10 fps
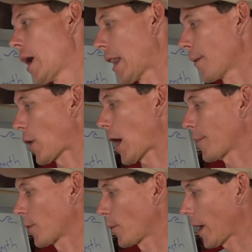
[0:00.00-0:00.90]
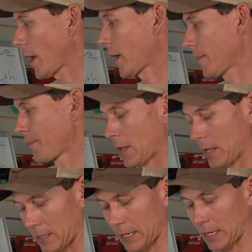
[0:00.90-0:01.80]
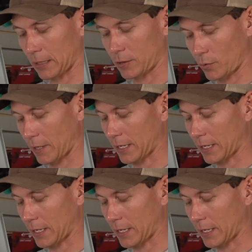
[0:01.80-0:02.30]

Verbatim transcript: in a proper way to get it to the